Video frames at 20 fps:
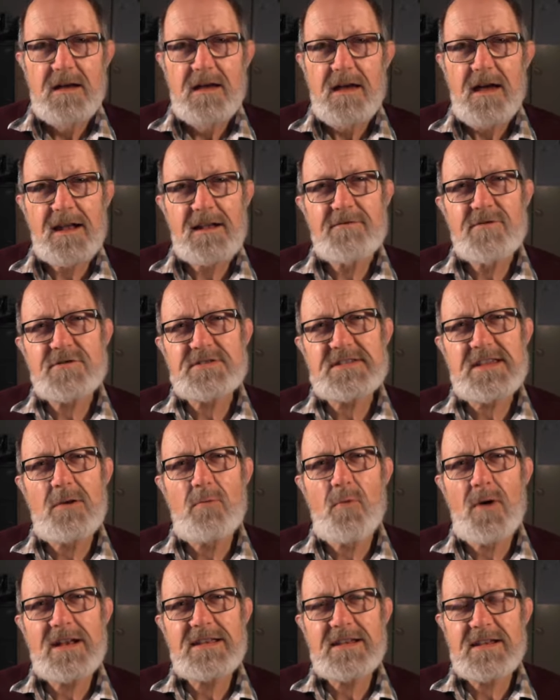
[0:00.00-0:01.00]
And I've also
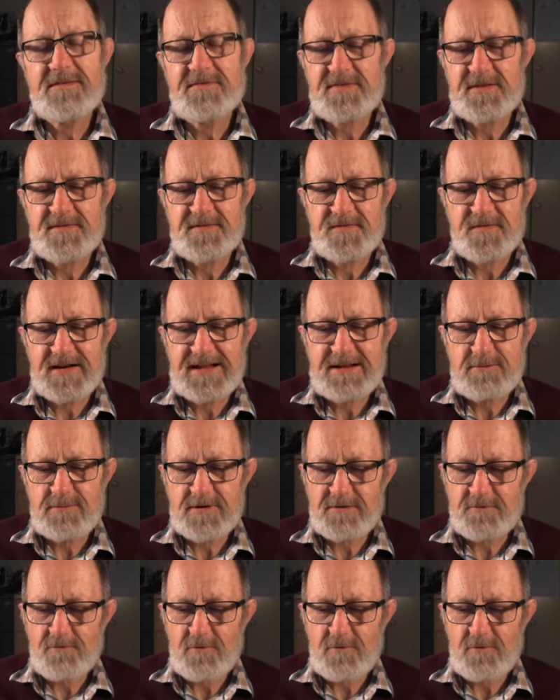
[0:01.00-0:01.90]
wondered if the frequent